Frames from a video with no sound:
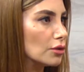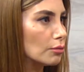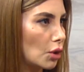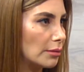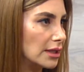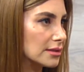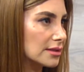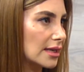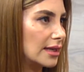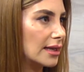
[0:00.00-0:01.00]

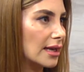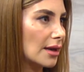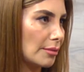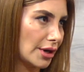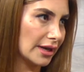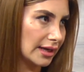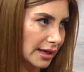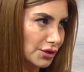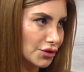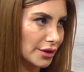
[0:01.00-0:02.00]
moments in American
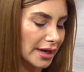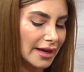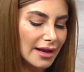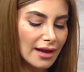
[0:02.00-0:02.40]
history.